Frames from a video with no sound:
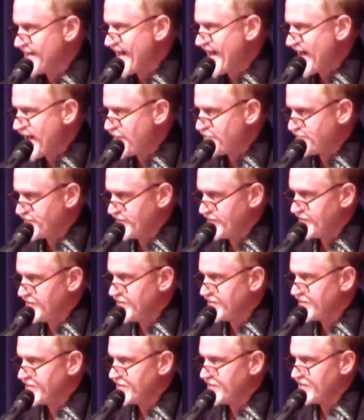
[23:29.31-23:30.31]
to happen
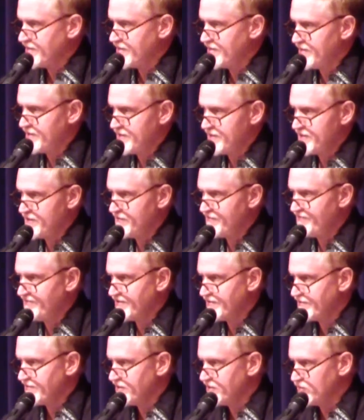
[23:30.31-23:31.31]
in a
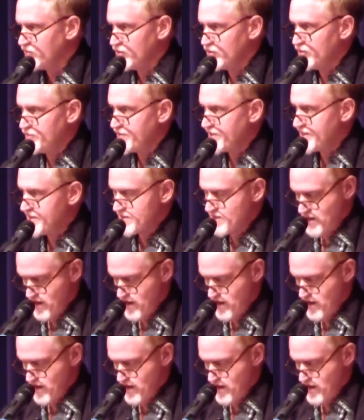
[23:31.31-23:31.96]
very limited